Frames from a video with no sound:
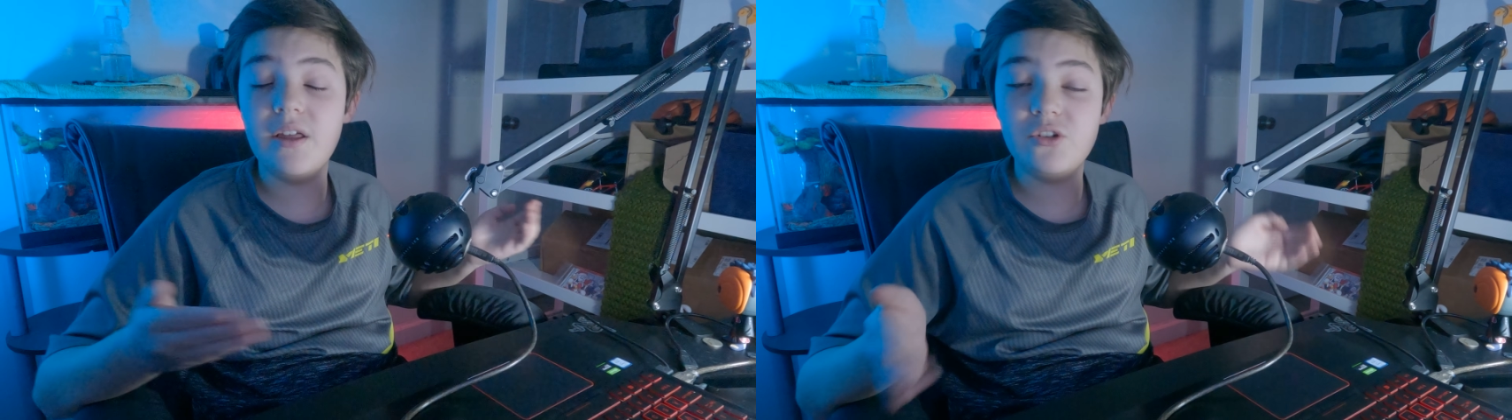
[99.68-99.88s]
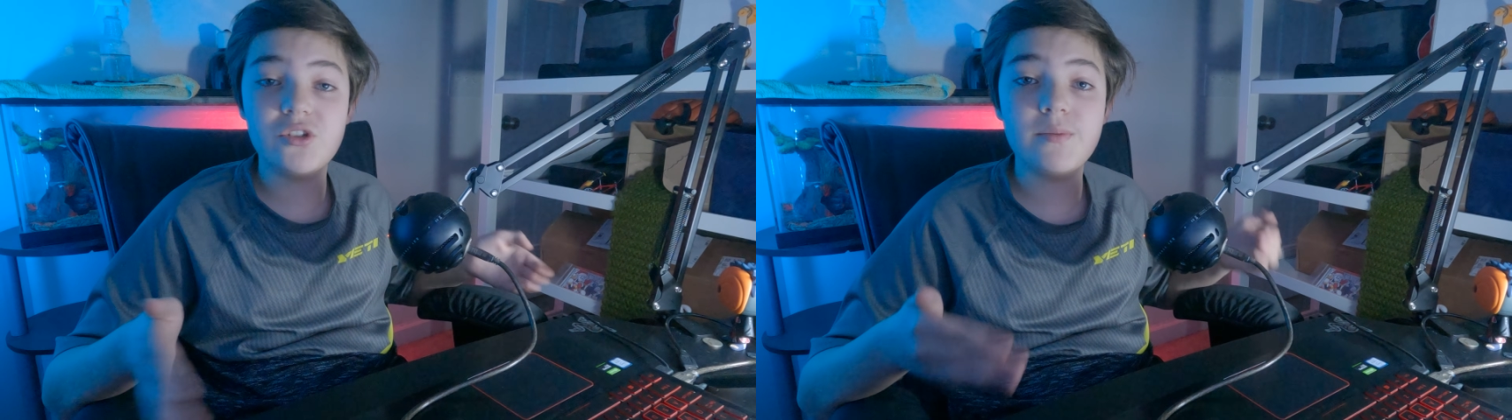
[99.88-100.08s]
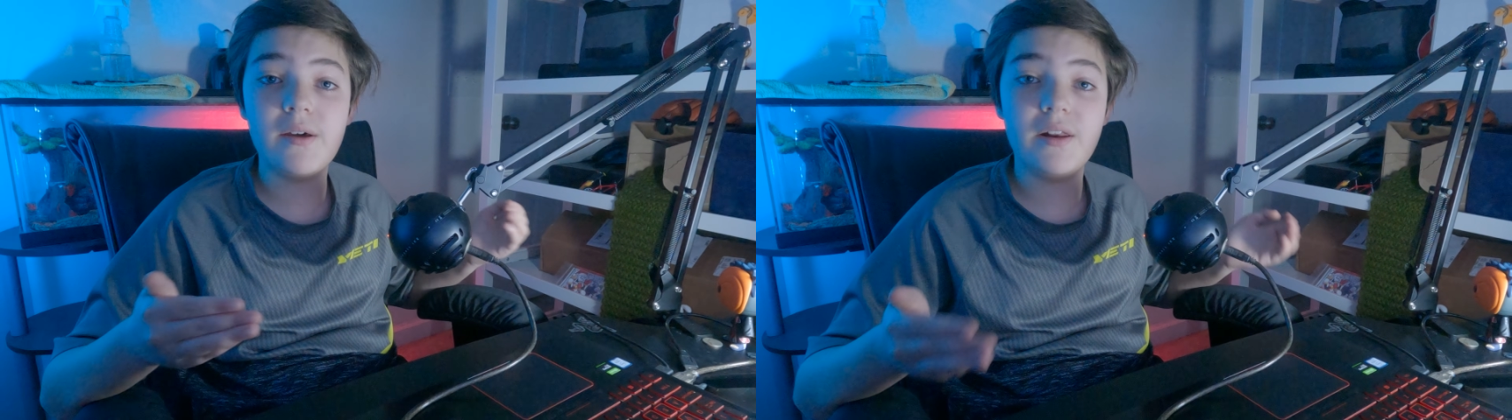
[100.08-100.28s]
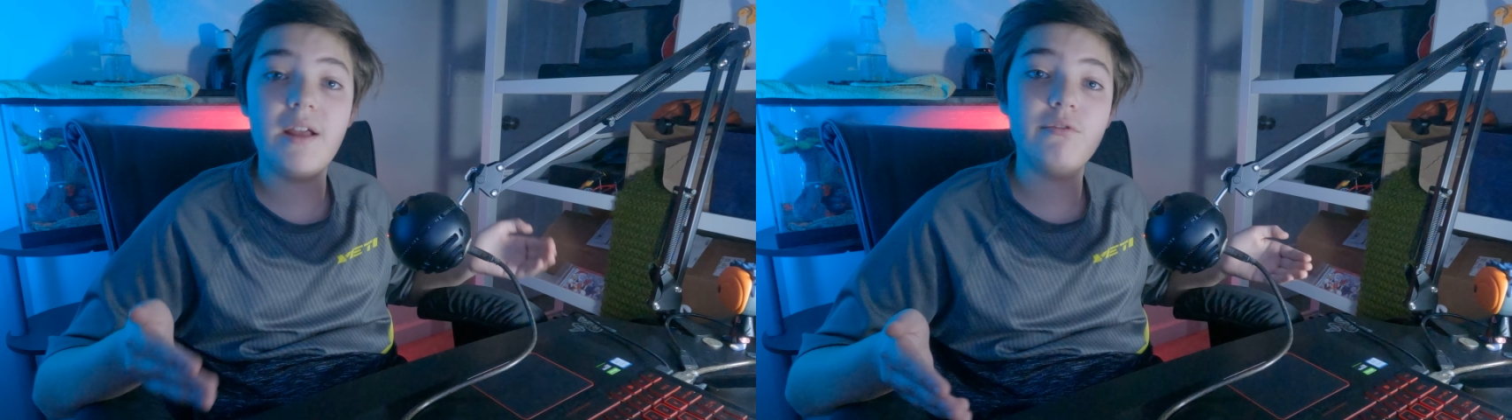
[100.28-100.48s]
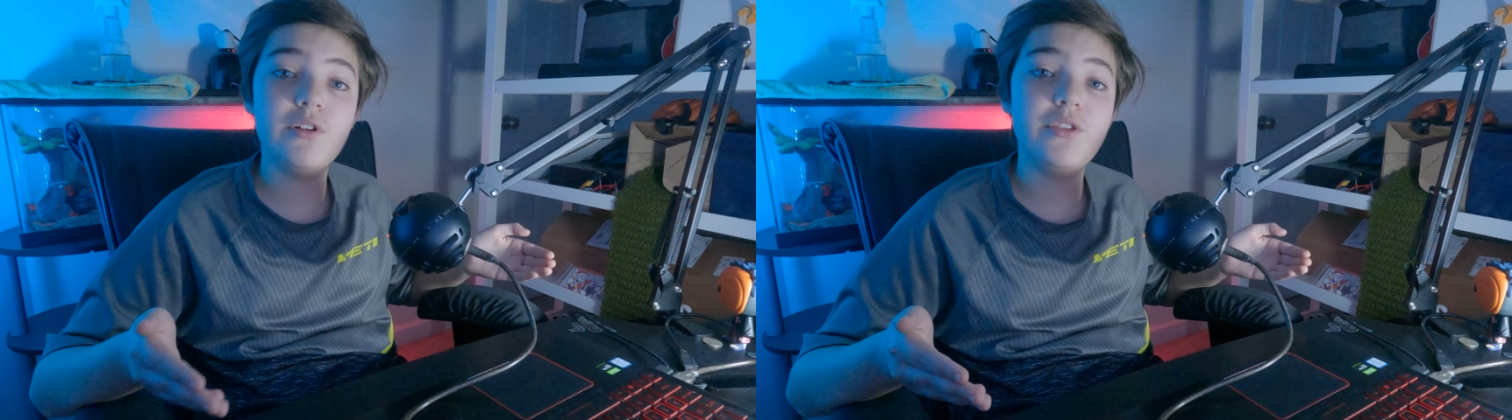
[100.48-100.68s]
just about
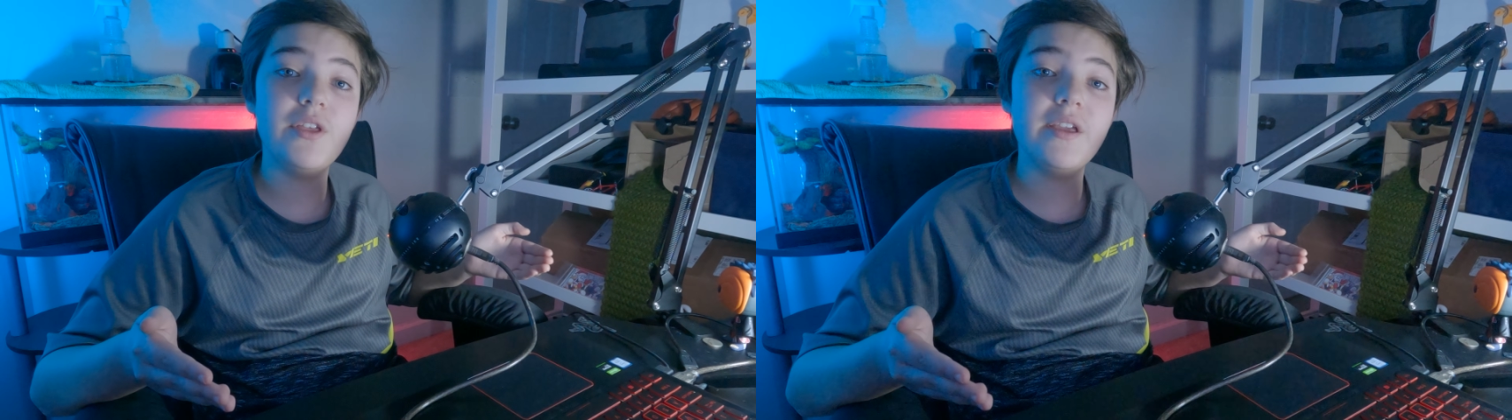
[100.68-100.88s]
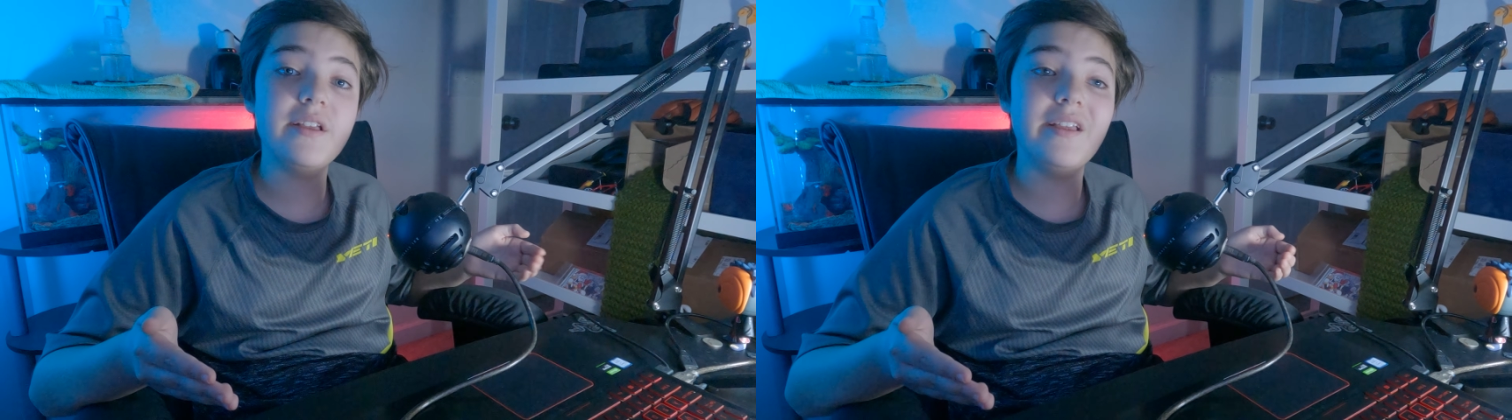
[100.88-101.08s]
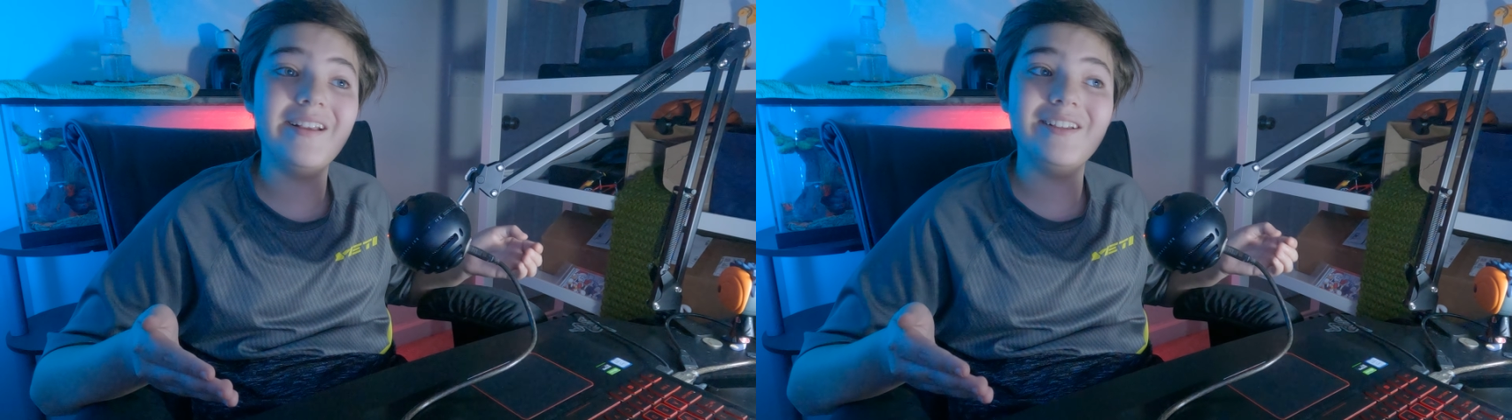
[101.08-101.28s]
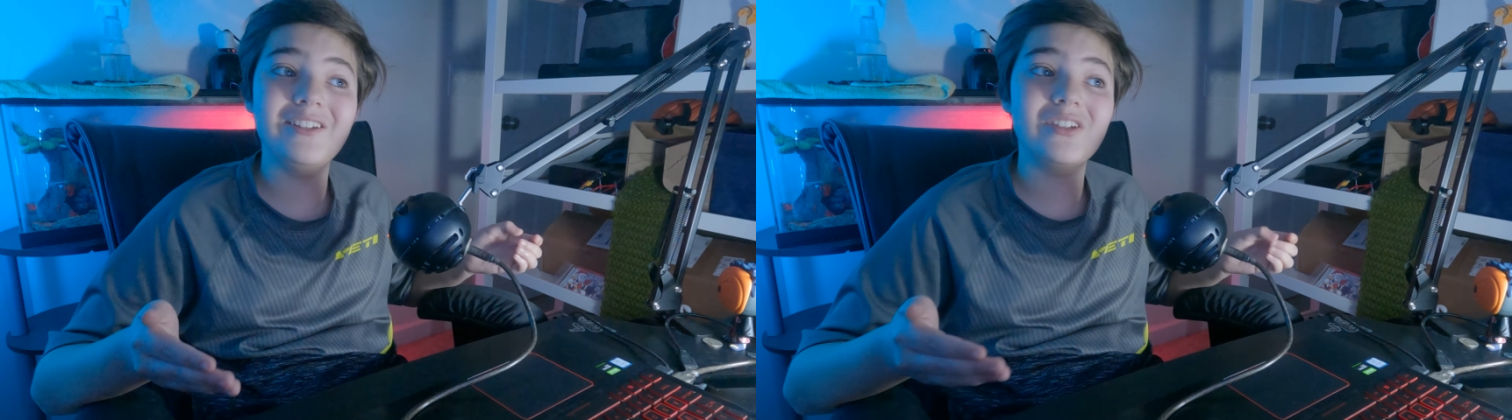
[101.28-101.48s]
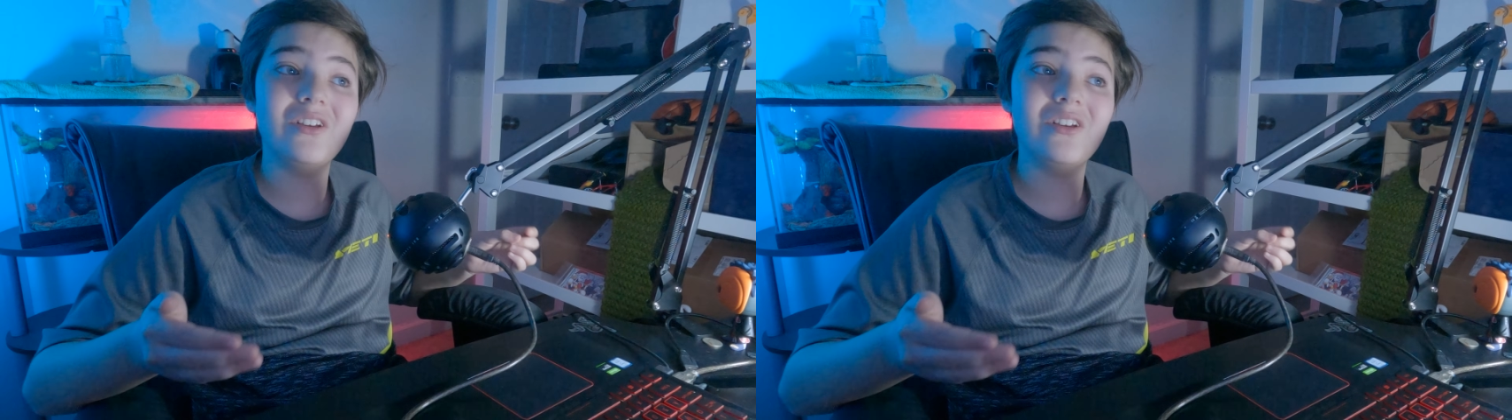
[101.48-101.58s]
everything is,